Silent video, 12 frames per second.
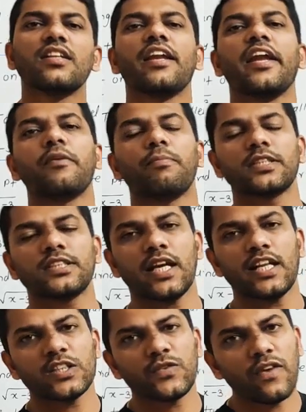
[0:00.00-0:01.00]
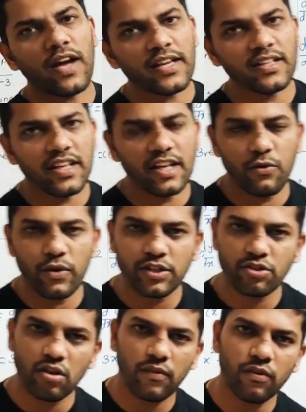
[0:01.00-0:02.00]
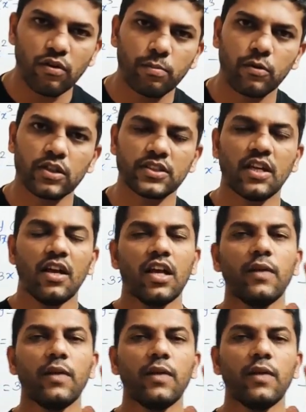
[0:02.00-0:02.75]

then it must satisfy the equation of locus.